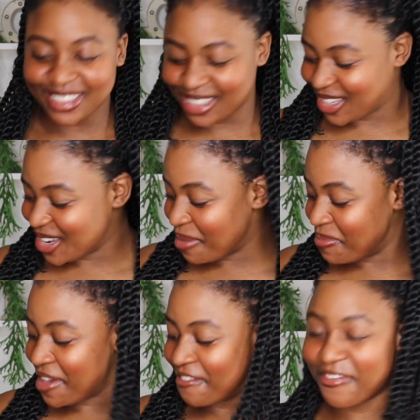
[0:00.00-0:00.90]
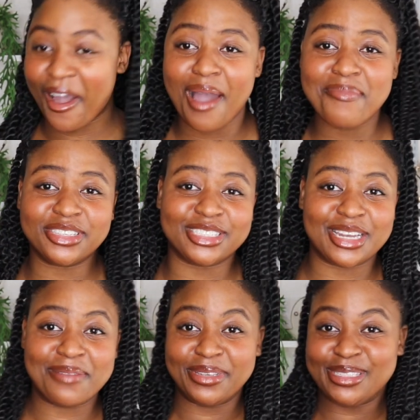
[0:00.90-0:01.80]
This is gonna be a vibe. This is
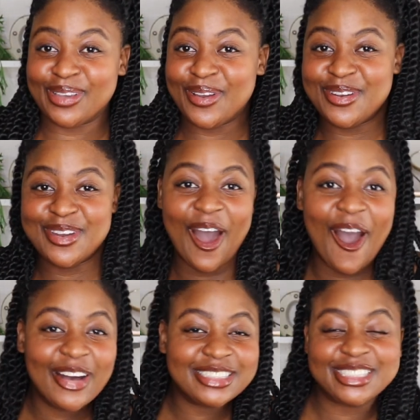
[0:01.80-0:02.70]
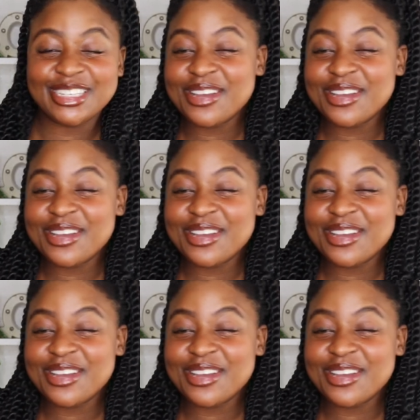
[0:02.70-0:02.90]
gonna be so nice.